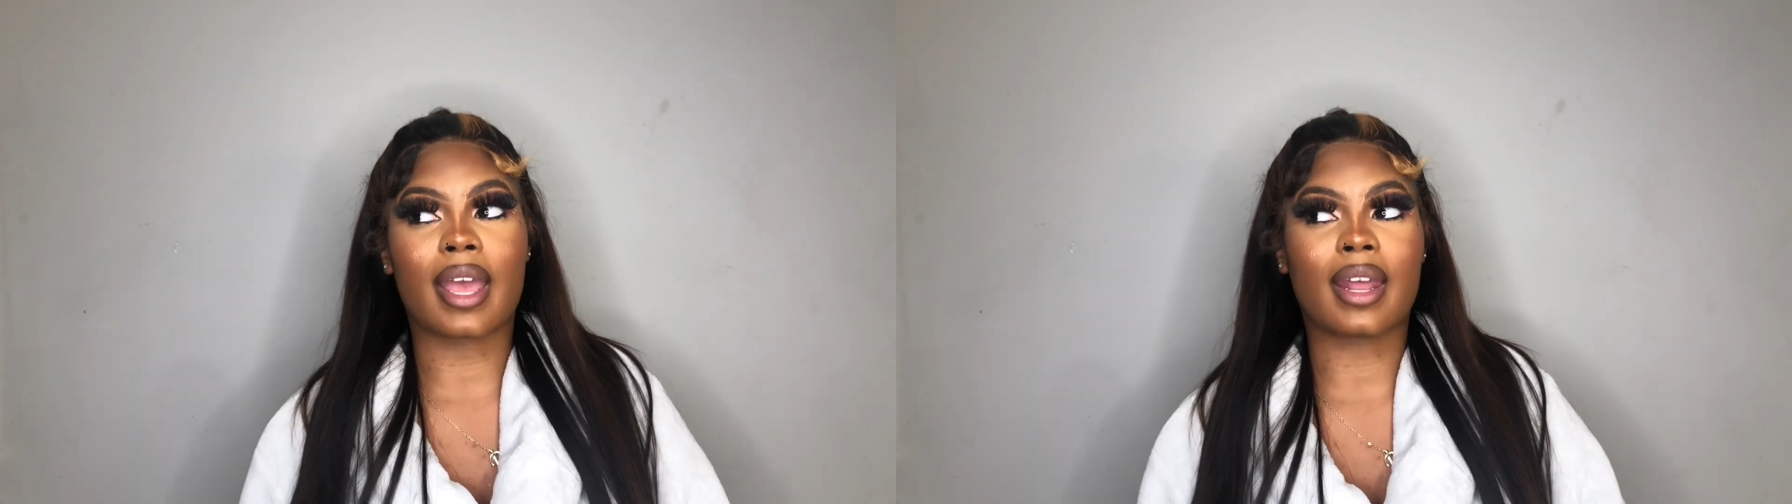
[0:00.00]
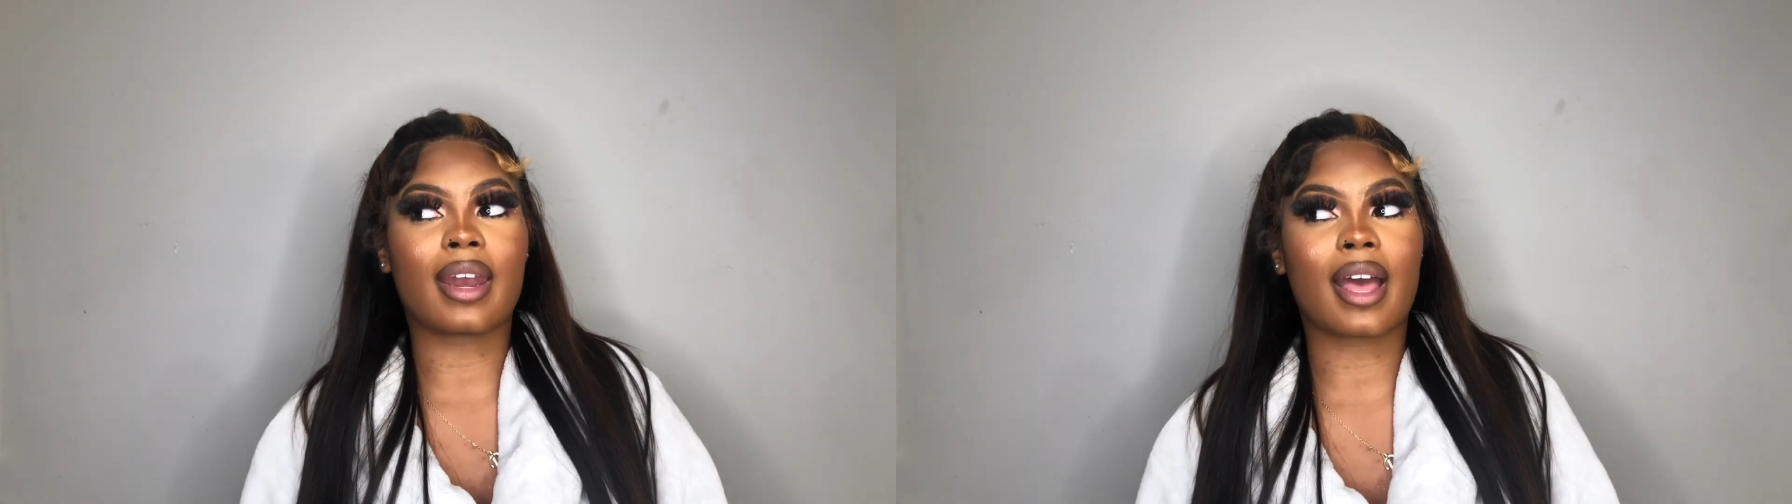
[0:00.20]

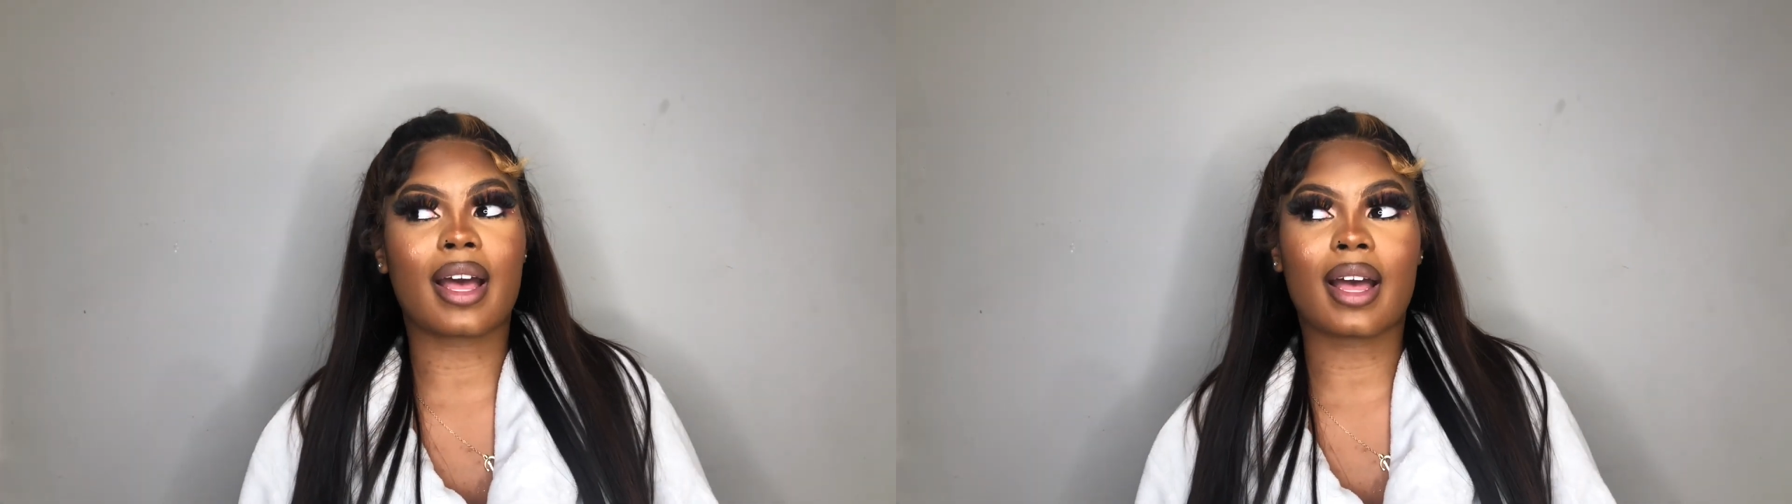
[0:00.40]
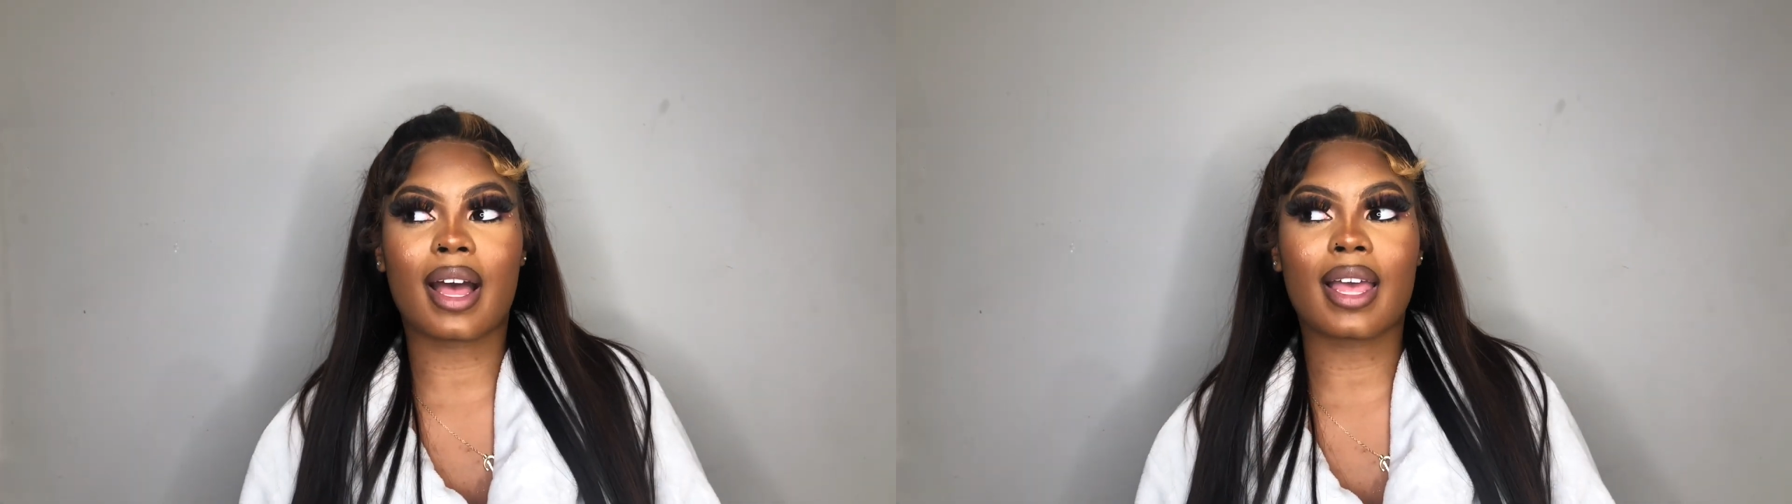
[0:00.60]
And
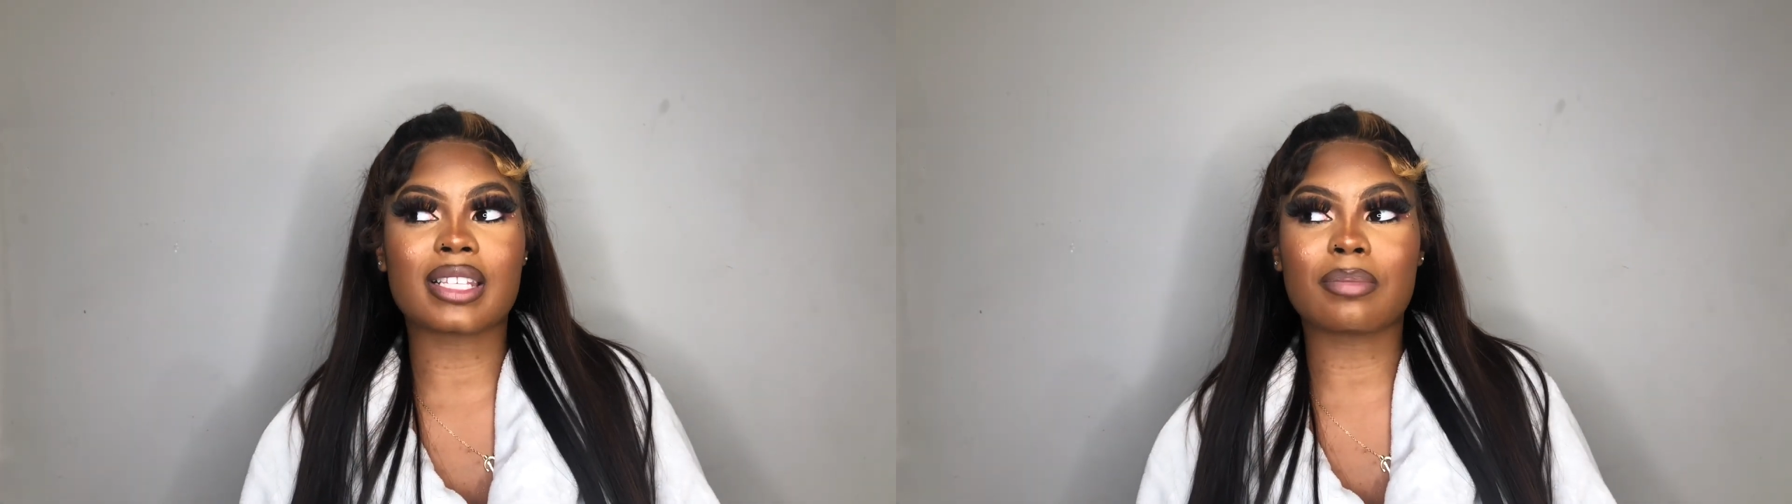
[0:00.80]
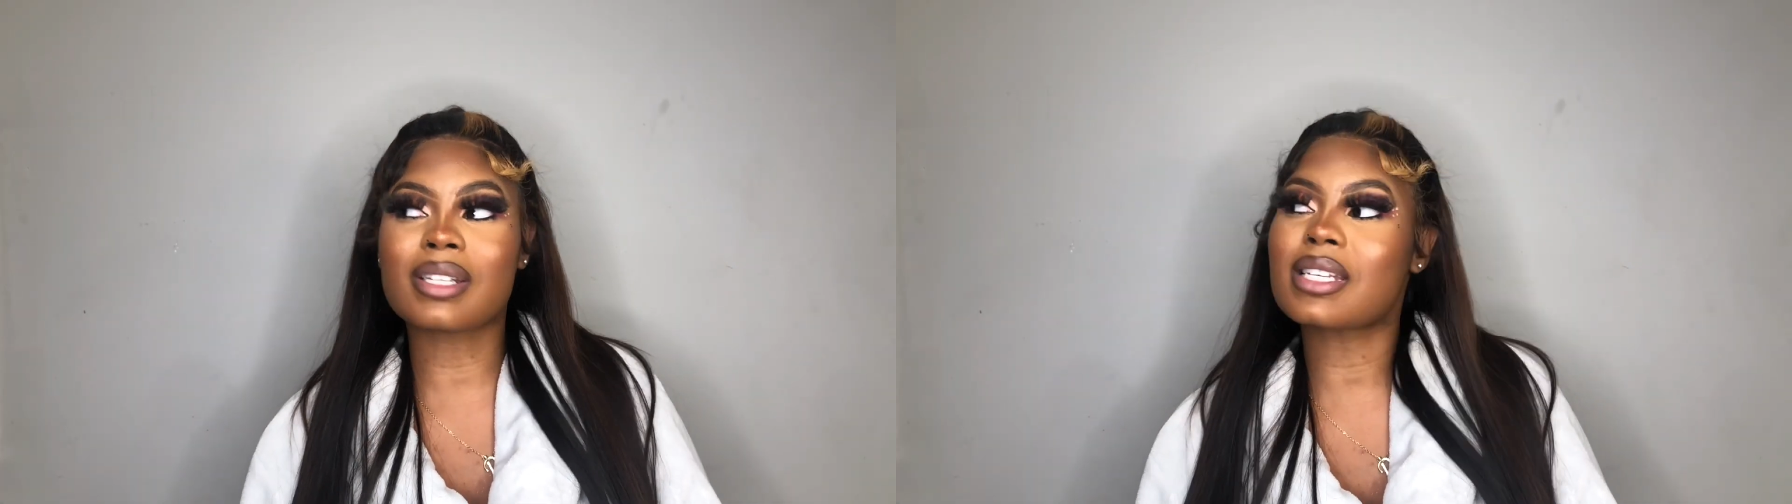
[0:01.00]

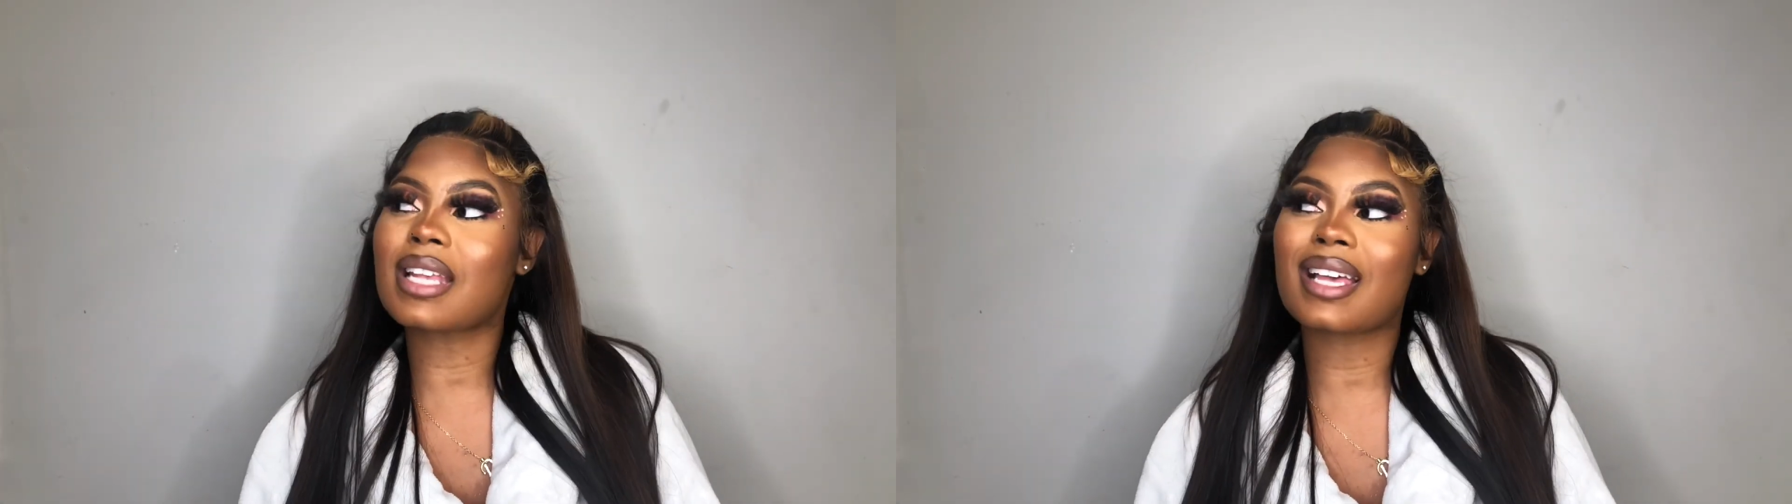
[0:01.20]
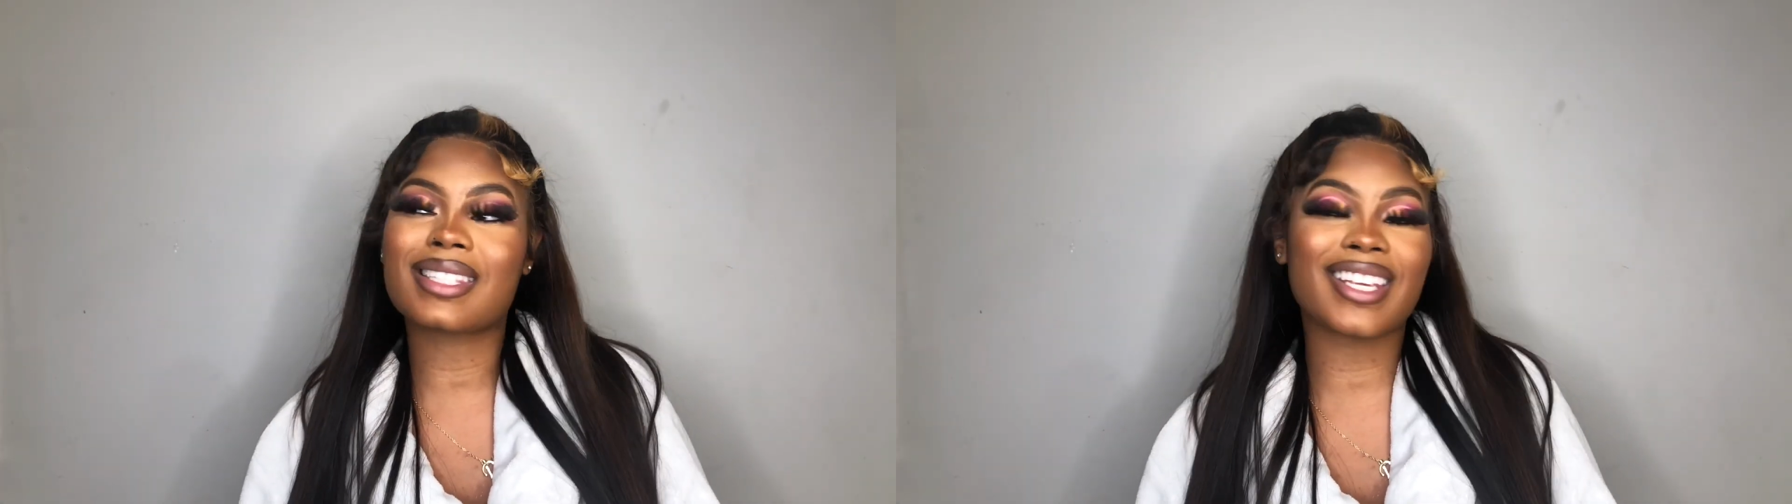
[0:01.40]
as much as I